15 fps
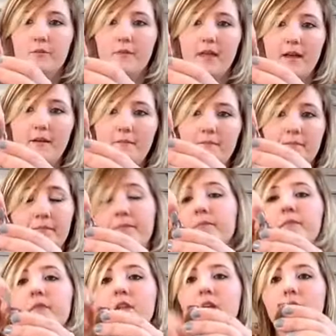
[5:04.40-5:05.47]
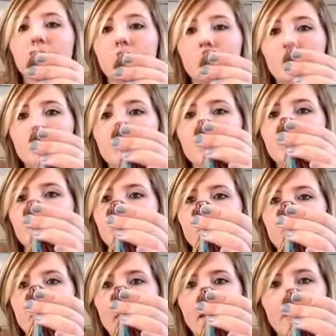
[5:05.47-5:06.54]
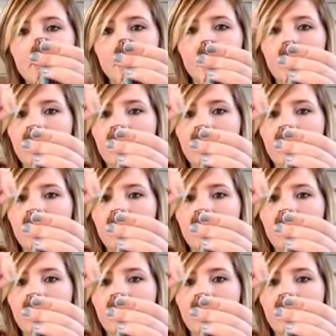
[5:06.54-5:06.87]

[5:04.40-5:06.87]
there, which was the bit that we